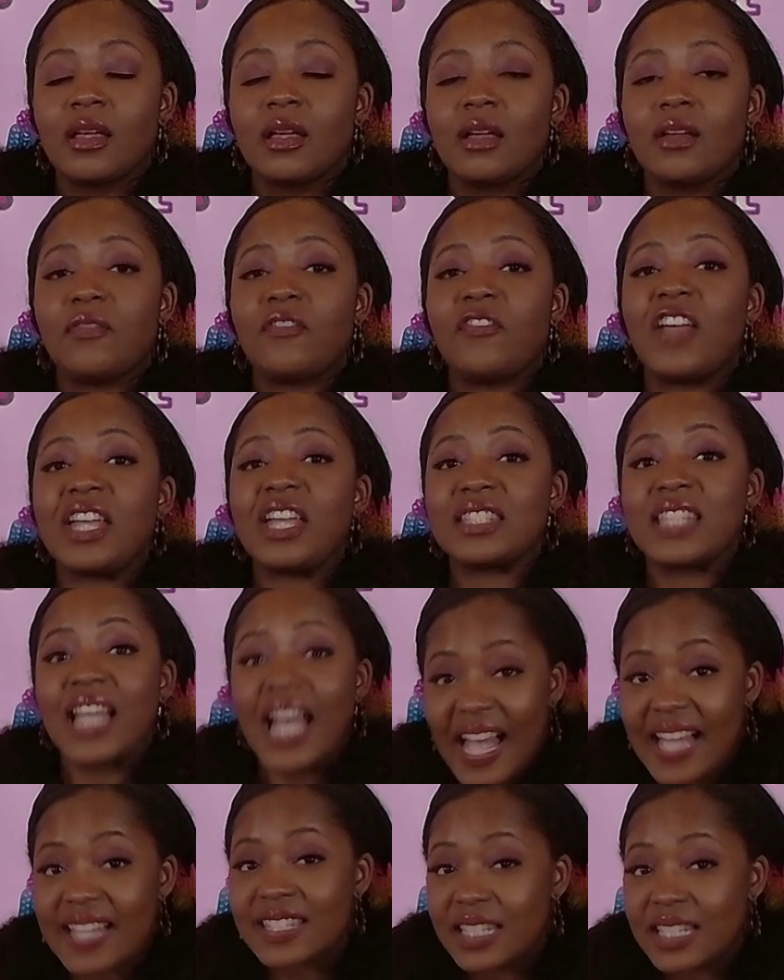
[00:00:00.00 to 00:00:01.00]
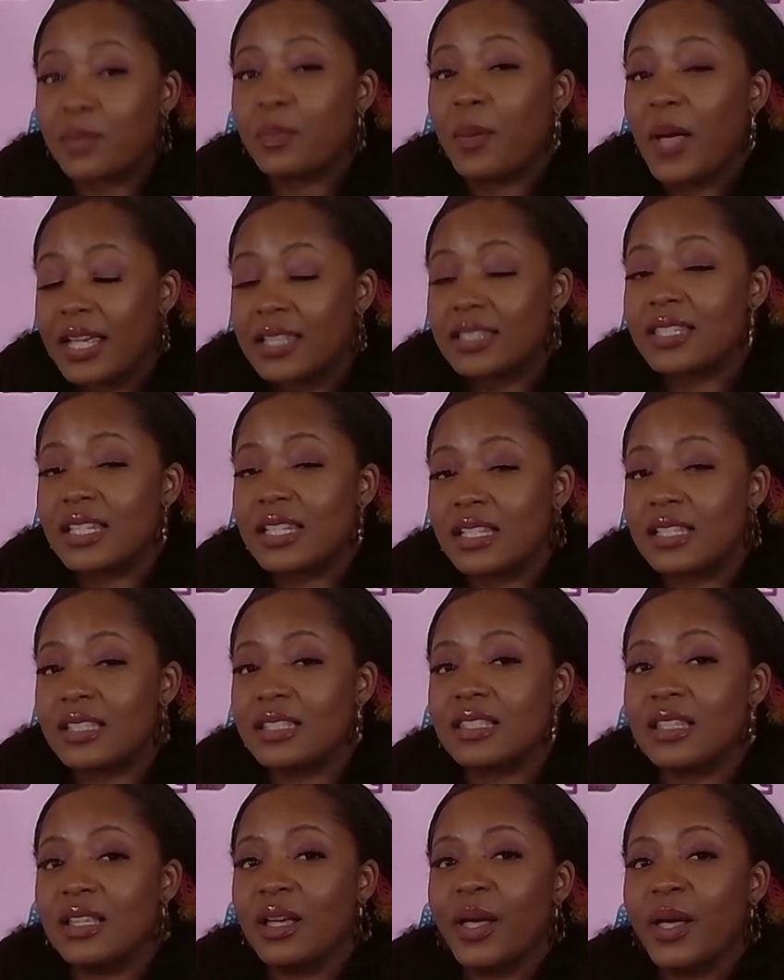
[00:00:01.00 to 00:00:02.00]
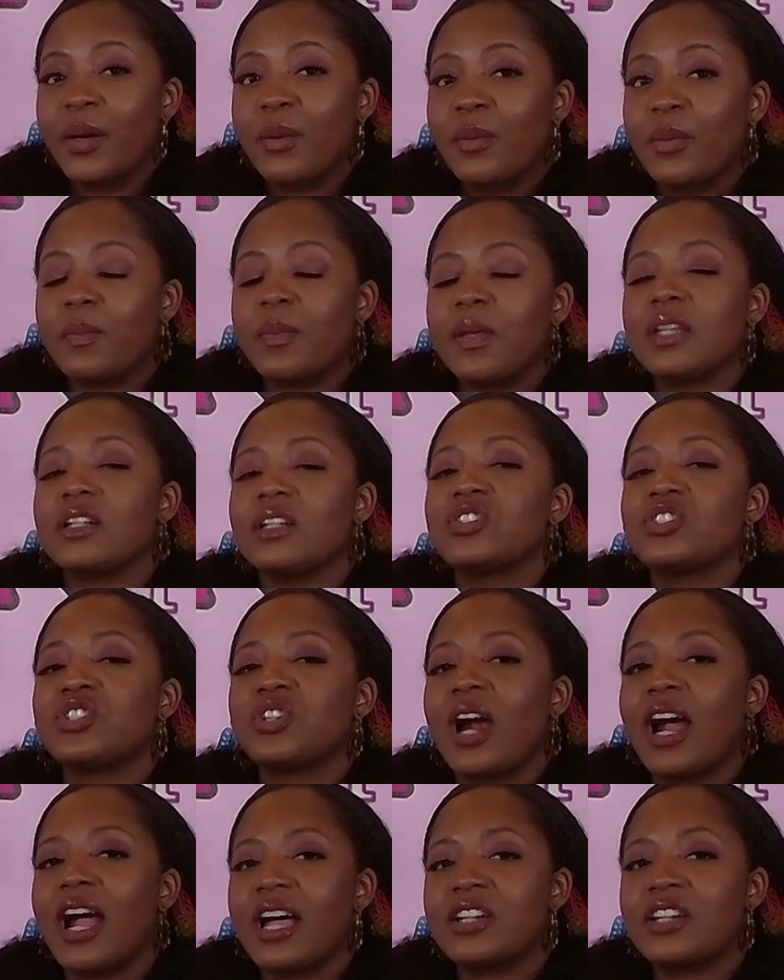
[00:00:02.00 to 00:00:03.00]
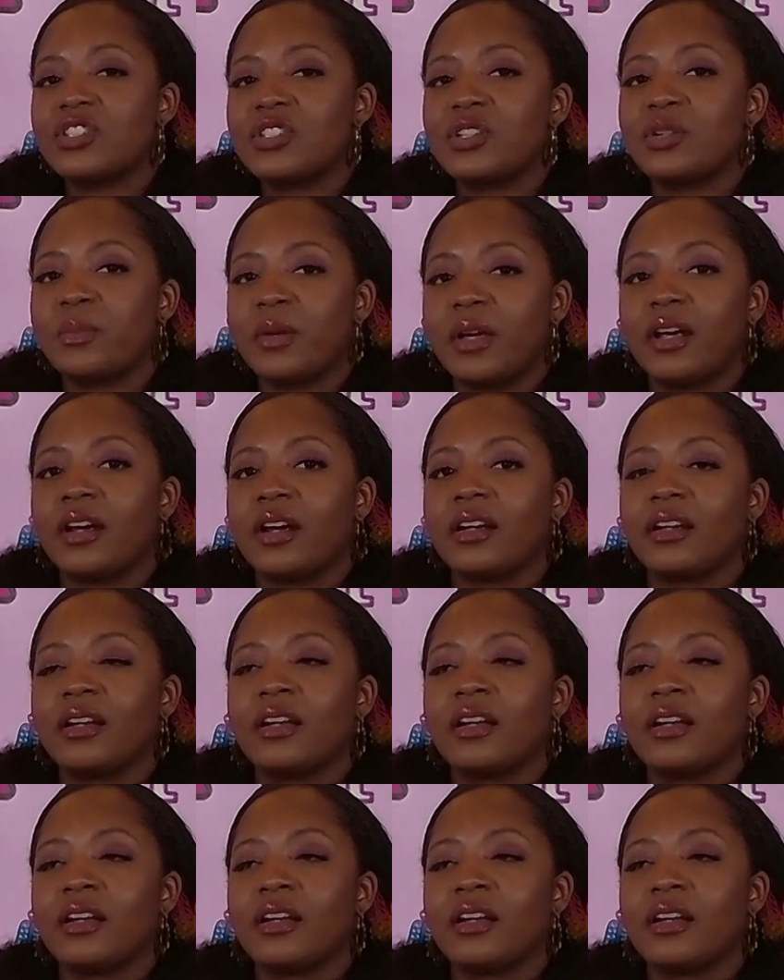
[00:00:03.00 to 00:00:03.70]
Fantastic paintings would be in the trash somewhere.